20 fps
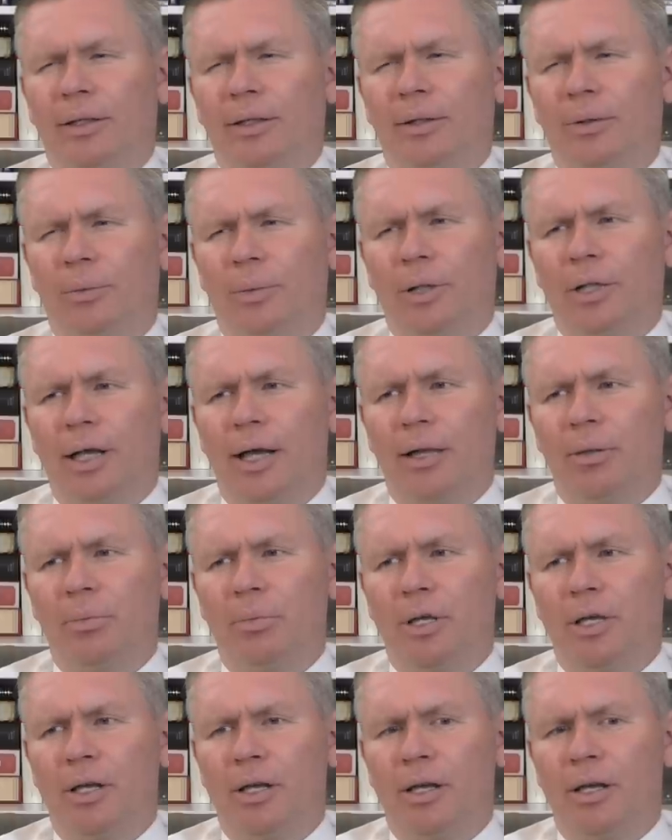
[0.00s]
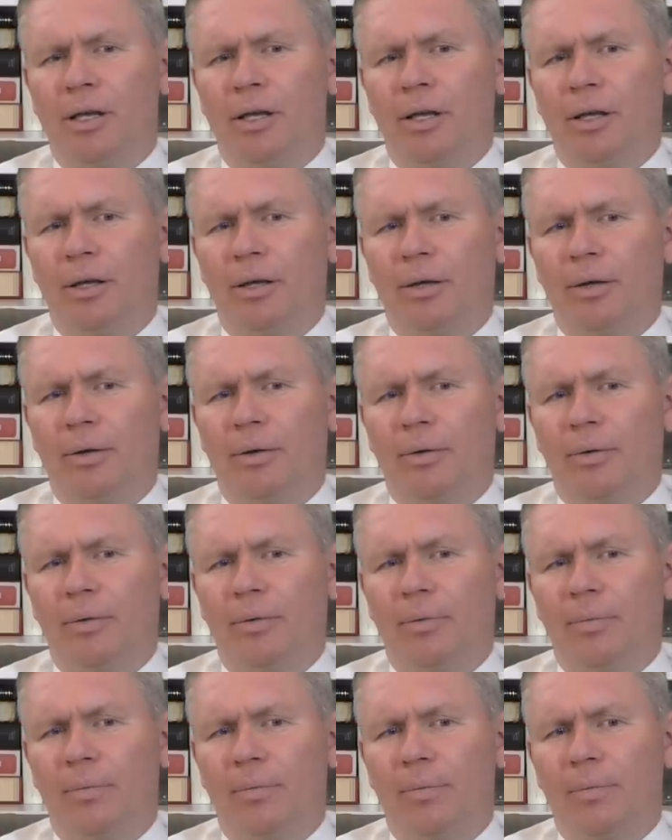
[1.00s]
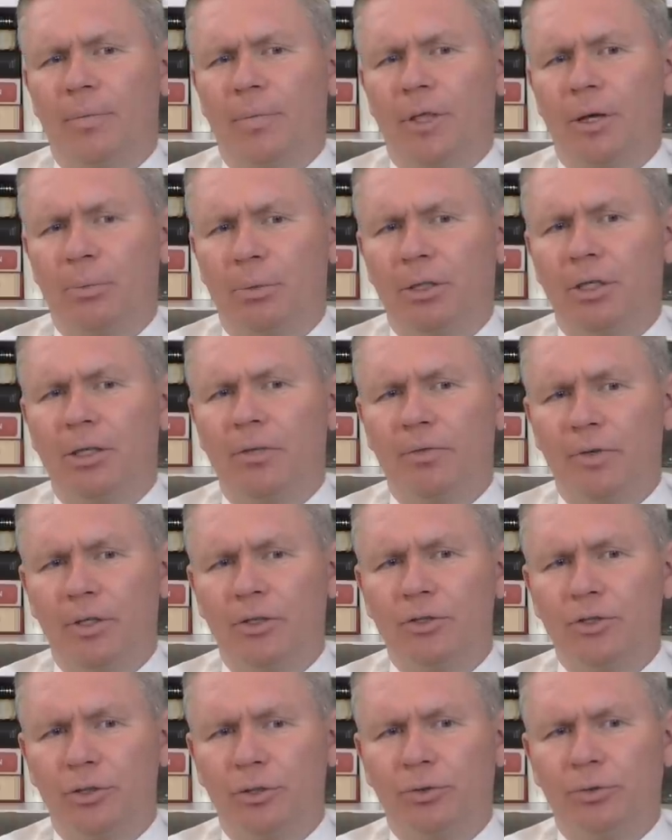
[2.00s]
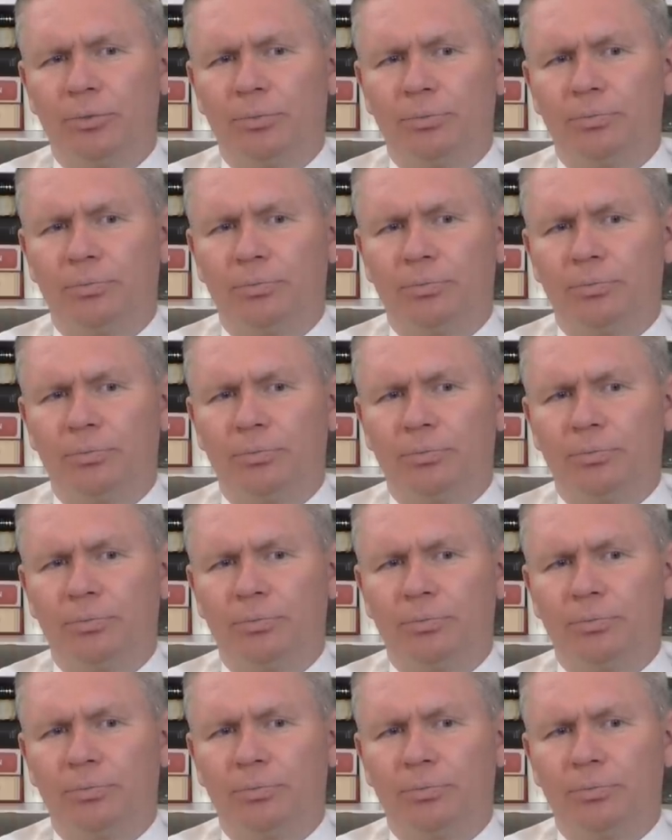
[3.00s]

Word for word: Will I be a believing Jew?